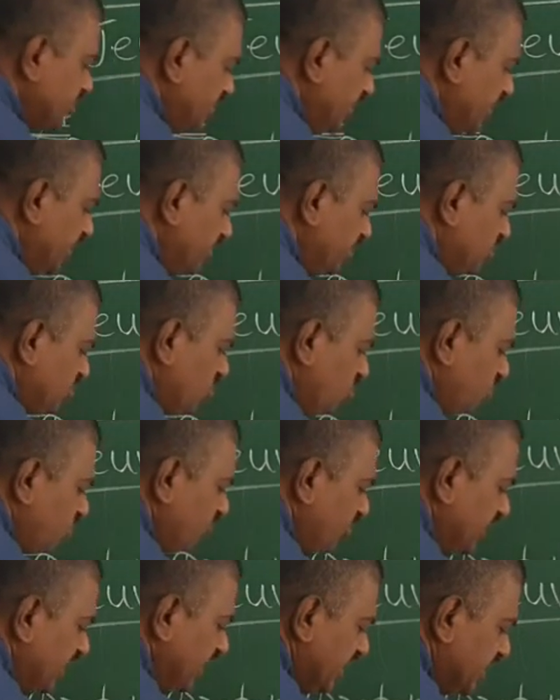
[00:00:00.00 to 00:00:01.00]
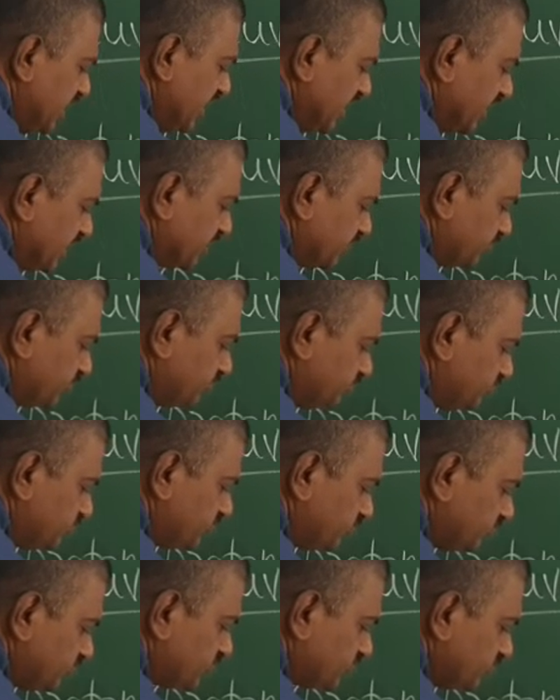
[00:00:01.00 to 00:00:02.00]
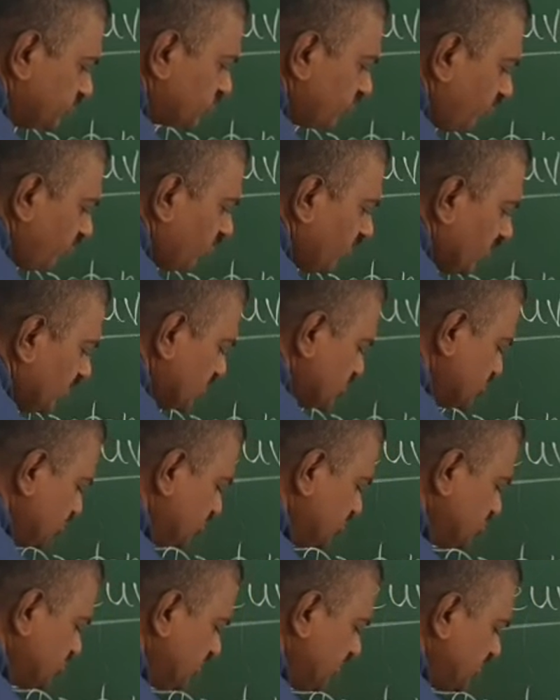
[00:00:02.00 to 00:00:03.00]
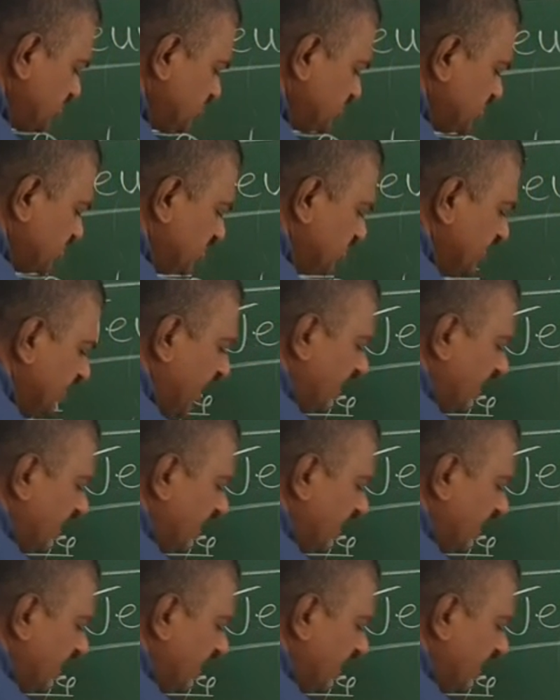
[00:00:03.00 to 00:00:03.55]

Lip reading: in Phaenalia. So this is